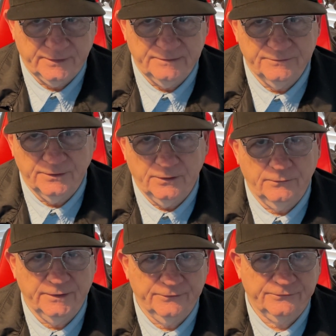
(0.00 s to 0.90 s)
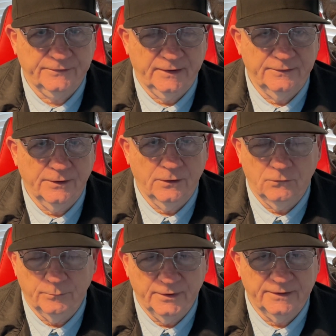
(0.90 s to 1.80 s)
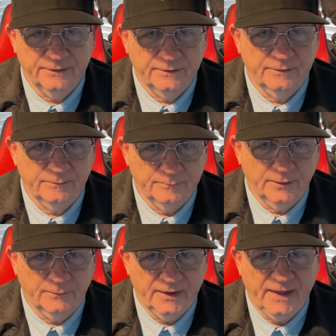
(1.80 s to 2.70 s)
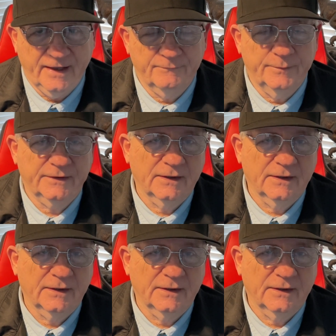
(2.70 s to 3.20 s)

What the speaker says: even though he'll say no, but we have.